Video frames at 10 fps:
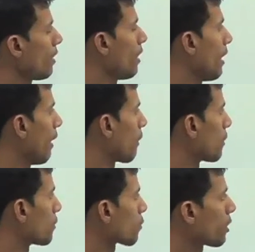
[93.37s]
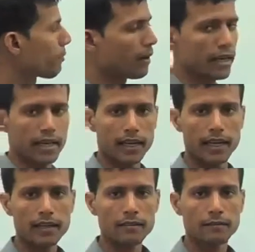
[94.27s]
I will show it by
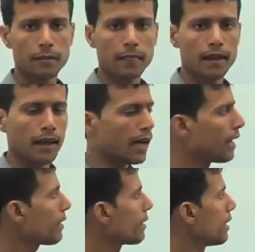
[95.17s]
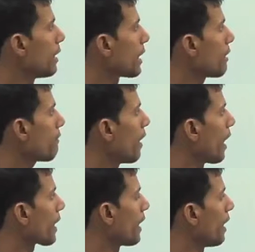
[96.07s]
A. And if I
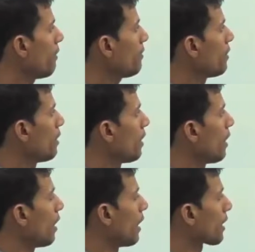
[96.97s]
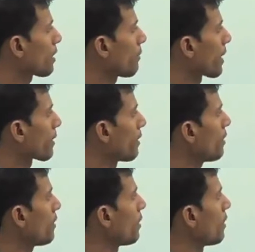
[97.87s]
have another vector
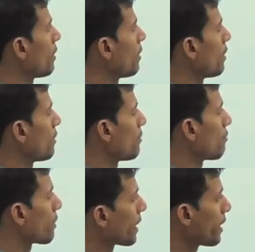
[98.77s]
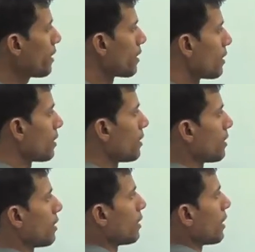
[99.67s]
B,
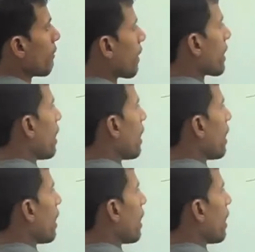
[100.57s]
if I have